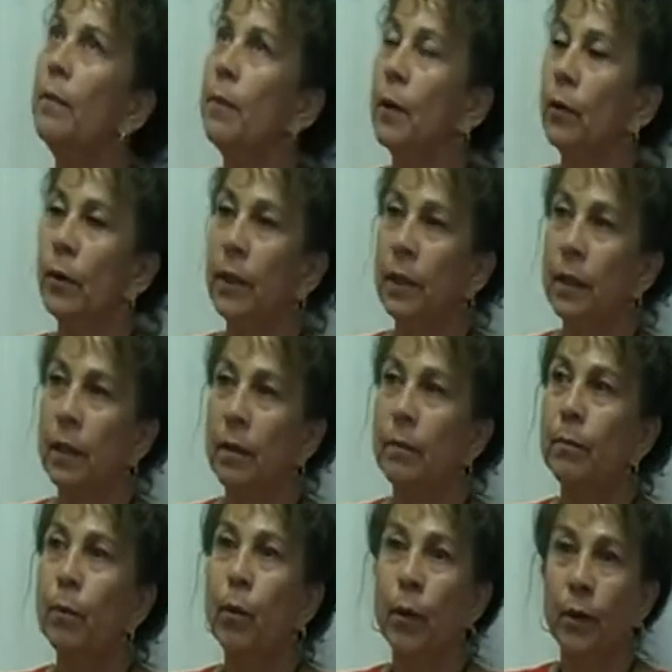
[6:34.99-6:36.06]
important
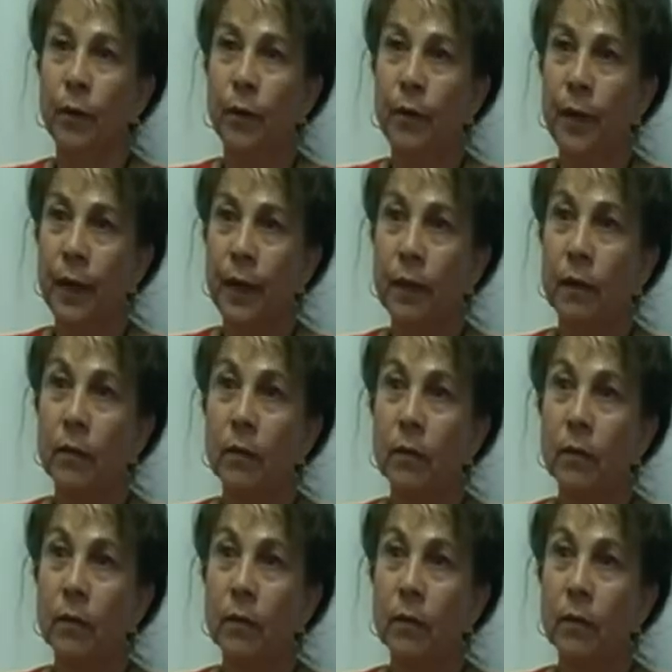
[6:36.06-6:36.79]
thing when you're